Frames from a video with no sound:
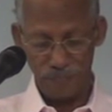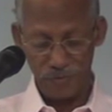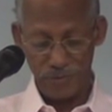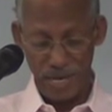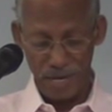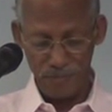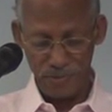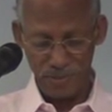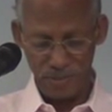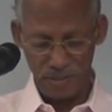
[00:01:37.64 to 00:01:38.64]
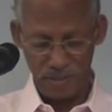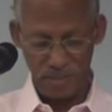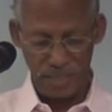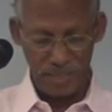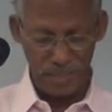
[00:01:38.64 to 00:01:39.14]
Psalms
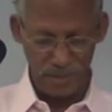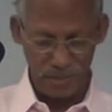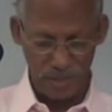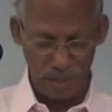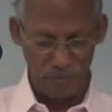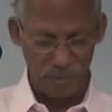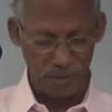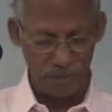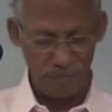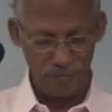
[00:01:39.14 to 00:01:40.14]
13th chapter,